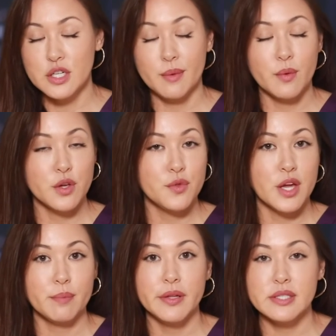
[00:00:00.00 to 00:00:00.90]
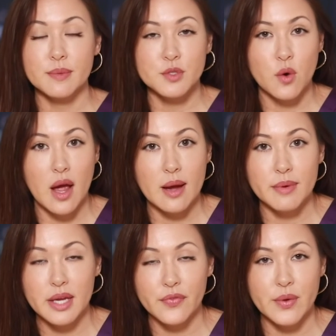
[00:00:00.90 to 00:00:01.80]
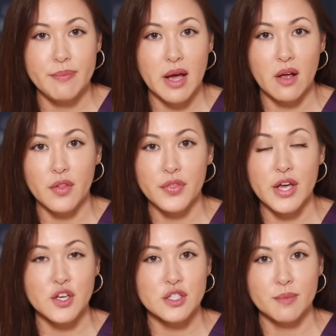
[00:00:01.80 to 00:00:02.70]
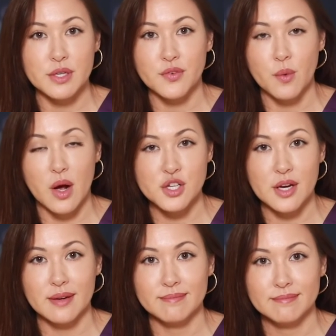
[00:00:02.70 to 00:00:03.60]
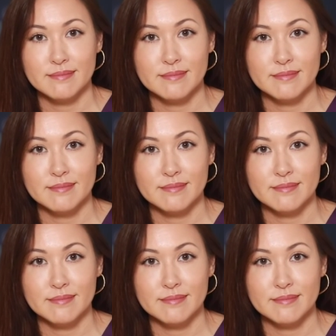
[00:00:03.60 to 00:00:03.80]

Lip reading: Tell me what you think. Please subscribe. Hit the bell. Thank you so much for watching.